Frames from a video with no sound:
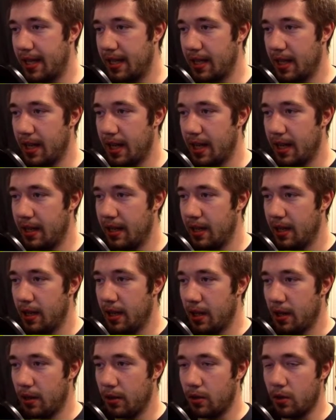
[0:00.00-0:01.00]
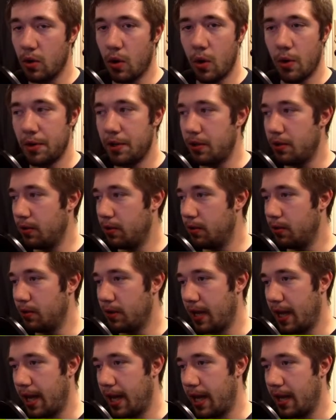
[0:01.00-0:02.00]
Goryu
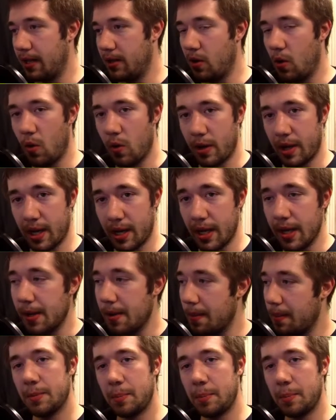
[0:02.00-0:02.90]
and Oka.